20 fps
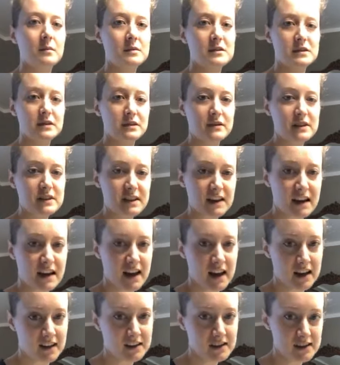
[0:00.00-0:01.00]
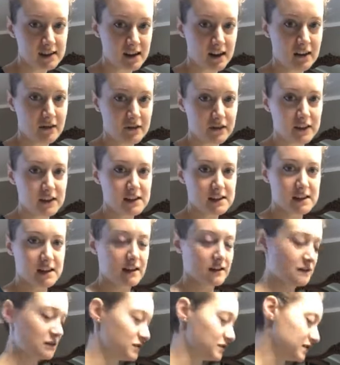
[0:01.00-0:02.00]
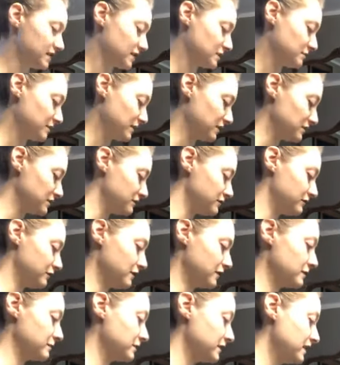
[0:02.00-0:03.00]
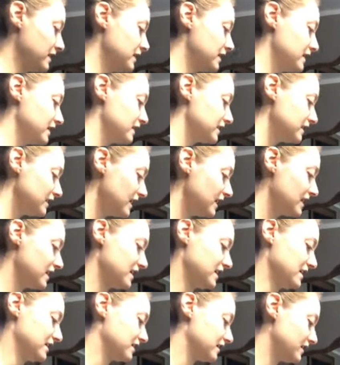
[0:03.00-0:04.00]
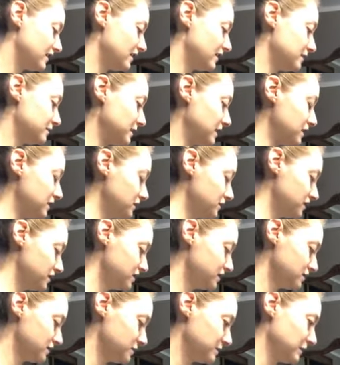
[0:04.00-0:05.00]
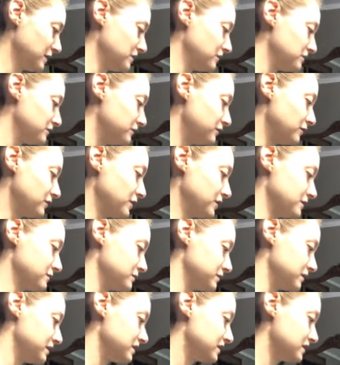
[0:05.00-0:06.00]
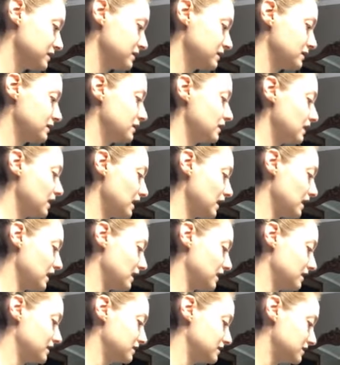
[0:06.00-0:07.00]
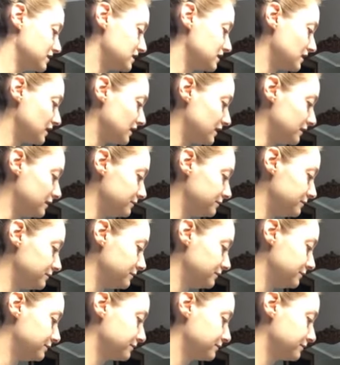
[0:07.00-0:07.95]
Is there a reason I hand stuff instead of using a pillow form? Yeah, I used to use pillow forms, and